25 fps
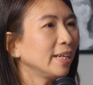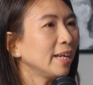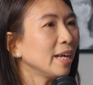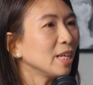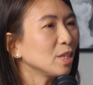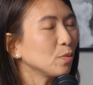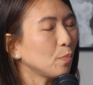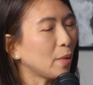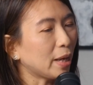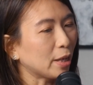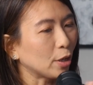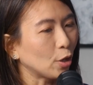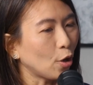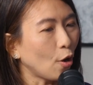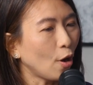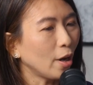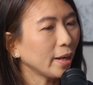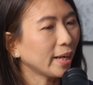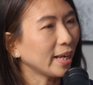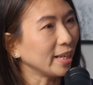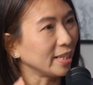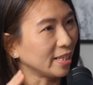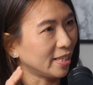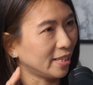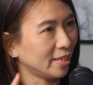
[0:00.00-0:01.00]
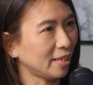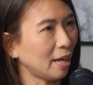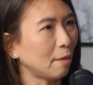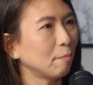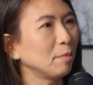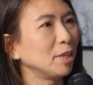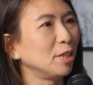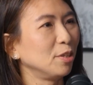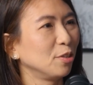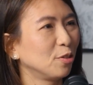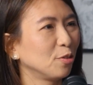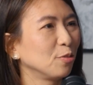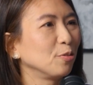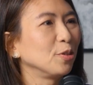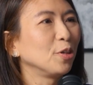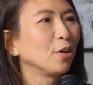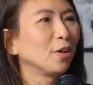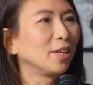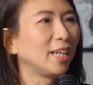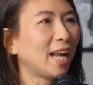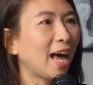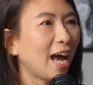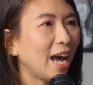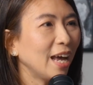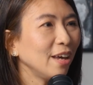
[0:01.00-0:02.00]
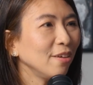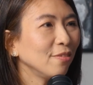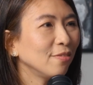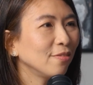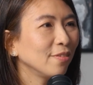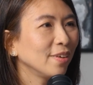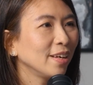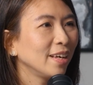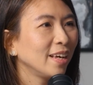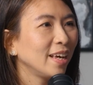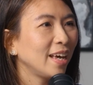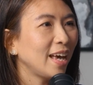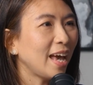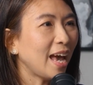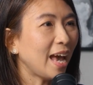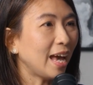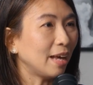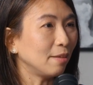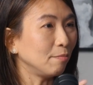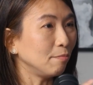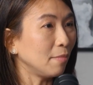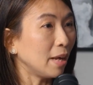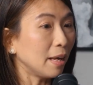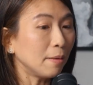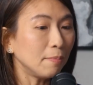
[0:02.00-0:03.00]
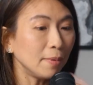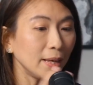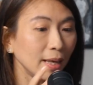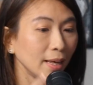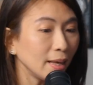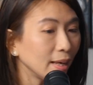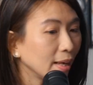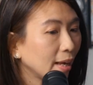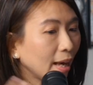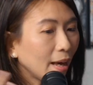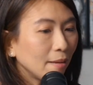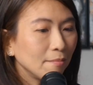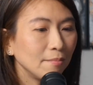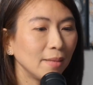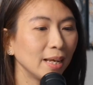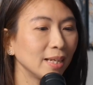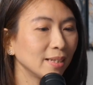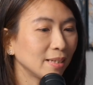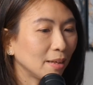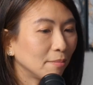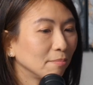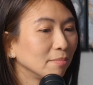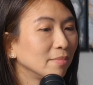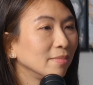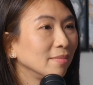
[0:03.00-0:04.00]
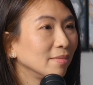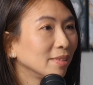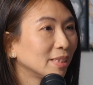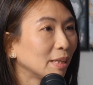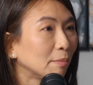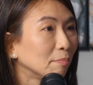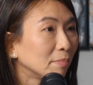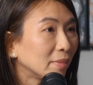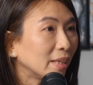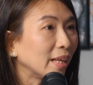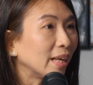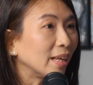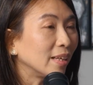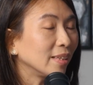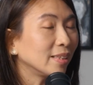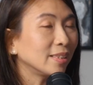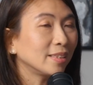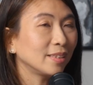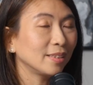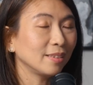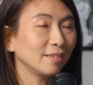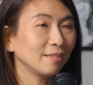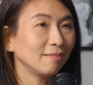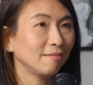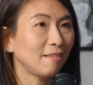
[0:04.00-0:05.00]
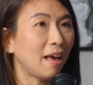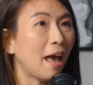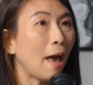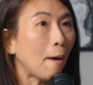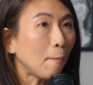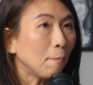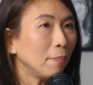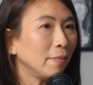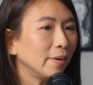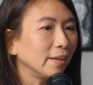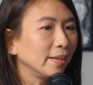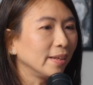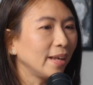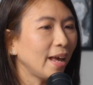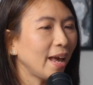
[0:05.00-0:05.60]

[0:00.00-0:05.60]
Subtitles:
That's when God can step into your life and maybe he can make some things happen.